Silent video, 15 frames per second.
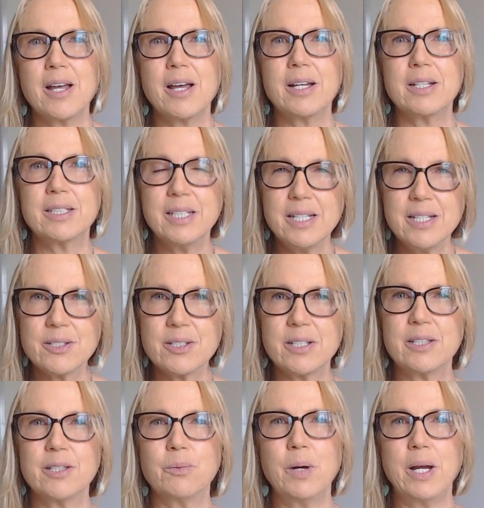at least
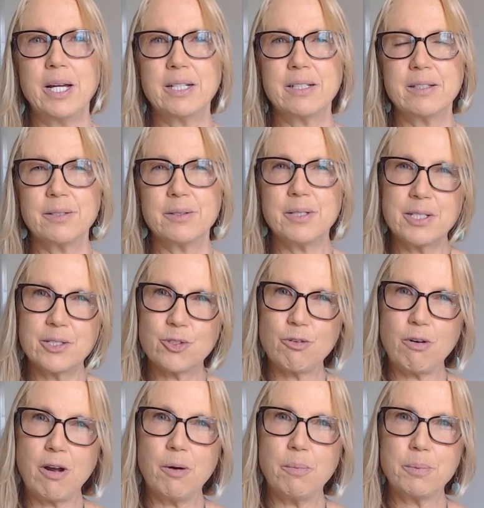in the way that this
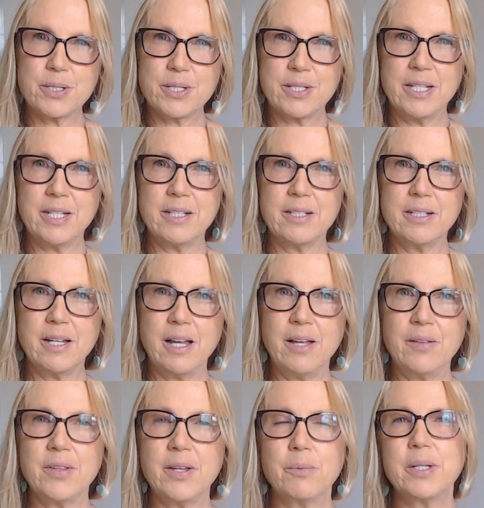trial proceeded,
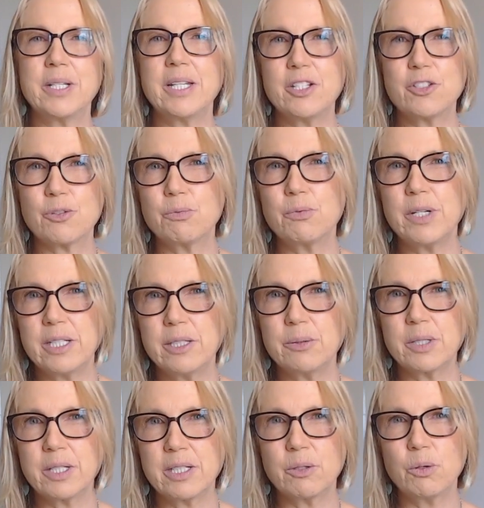and that we need to
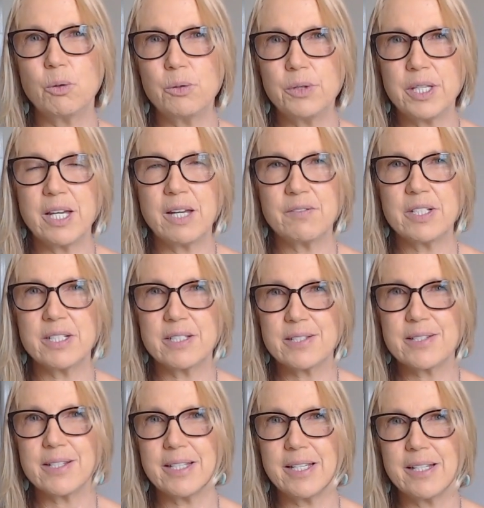relook at all the
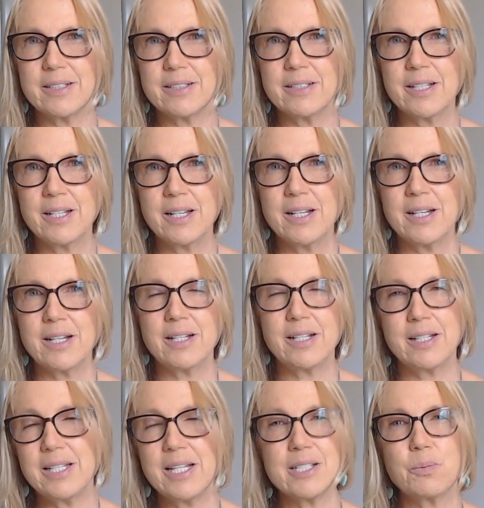evidence again?
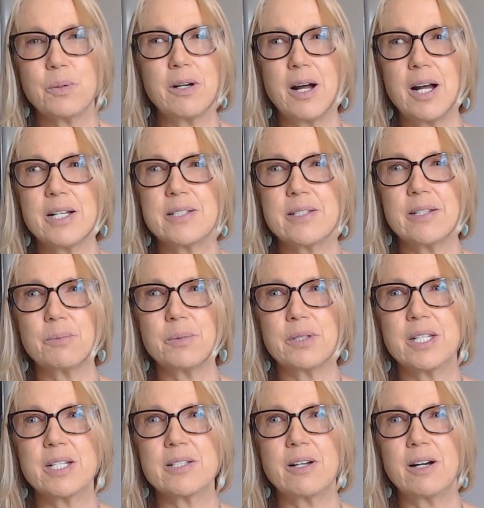And that's where I sit
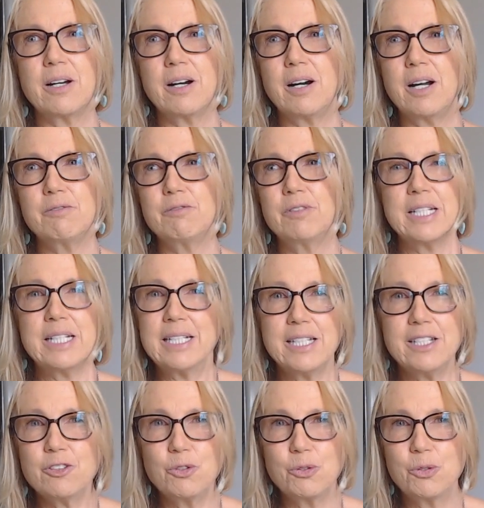with this. I
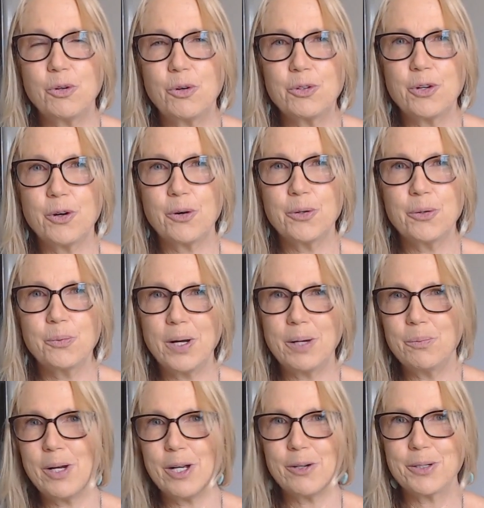really do not know
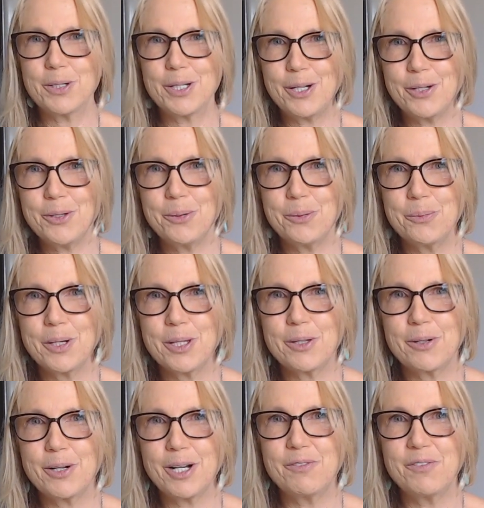one way or another
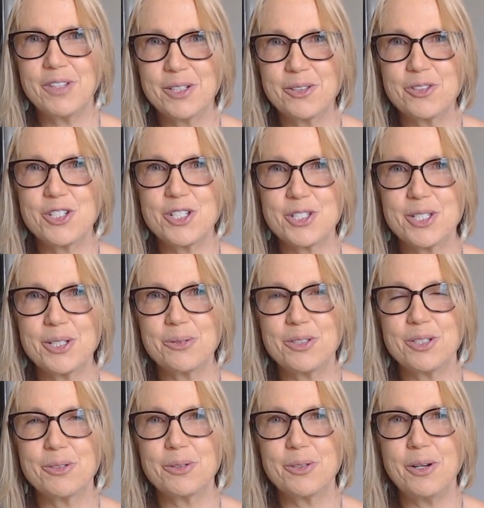whether I feel she's
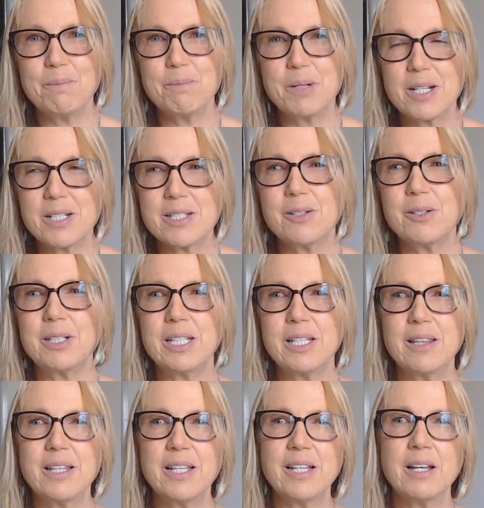guilty or not, but I
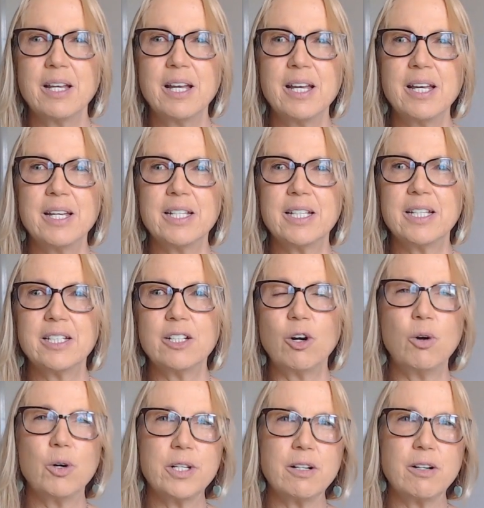certainly think in
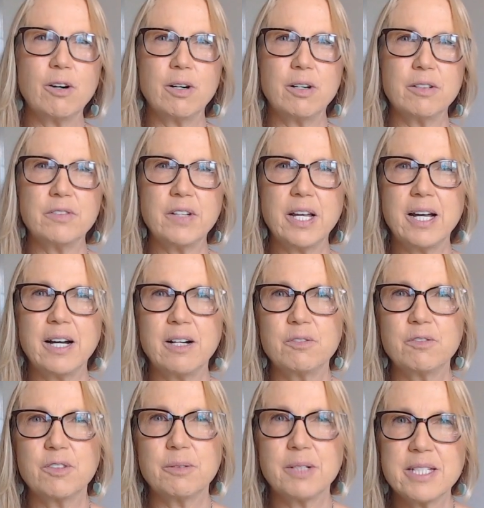honour of
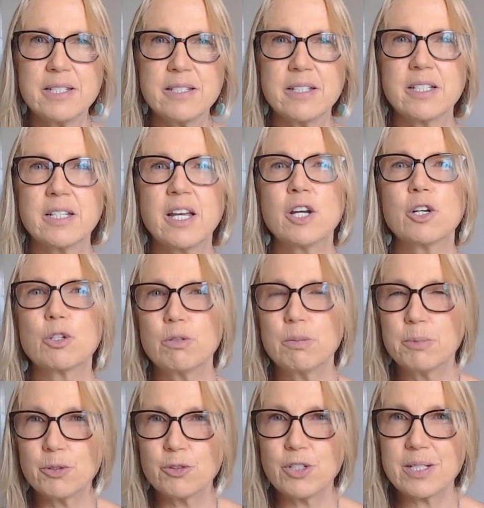our forensic
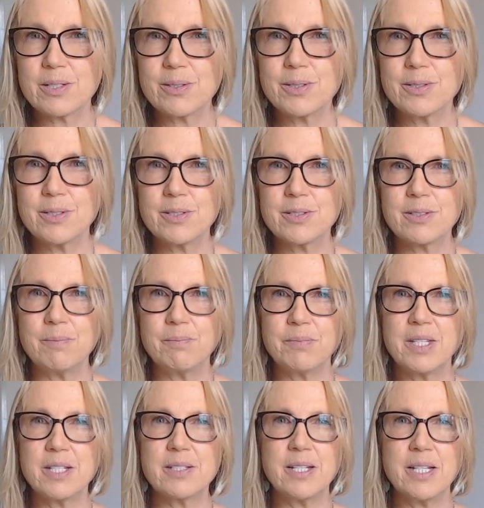criminal justice
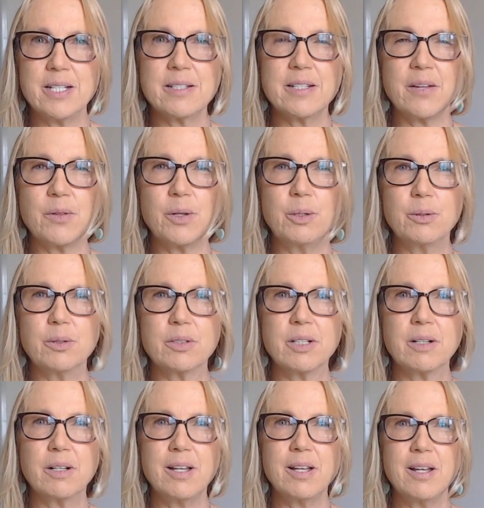system, this needs another
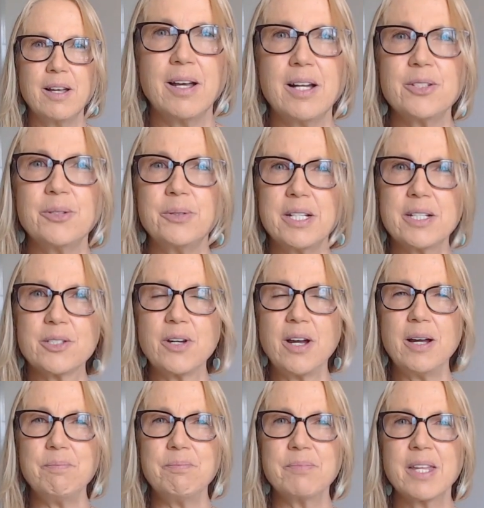look. Until next
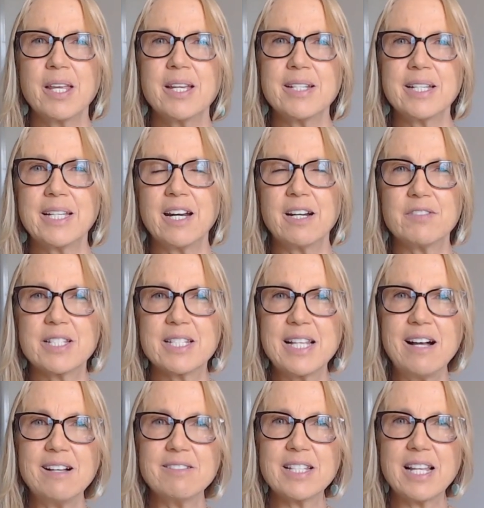time, take care of
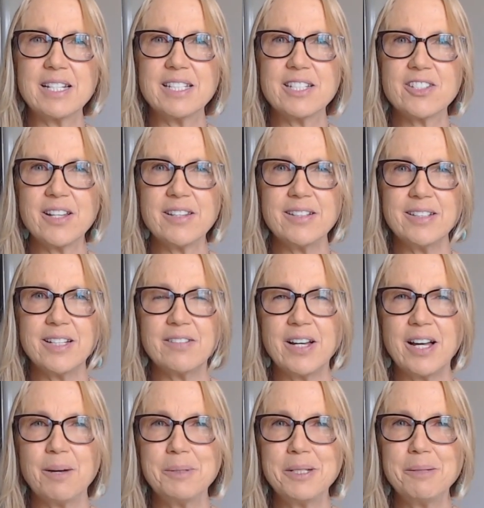yourselves and each other. Have
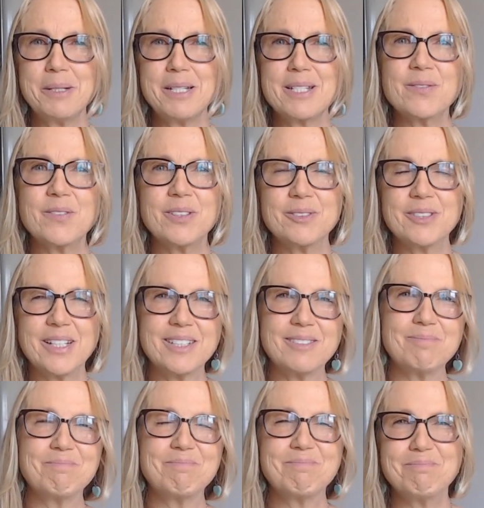a happy, peace-filled
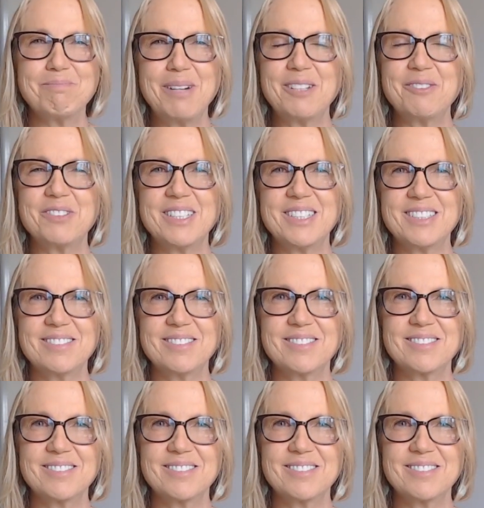day. Bye for now.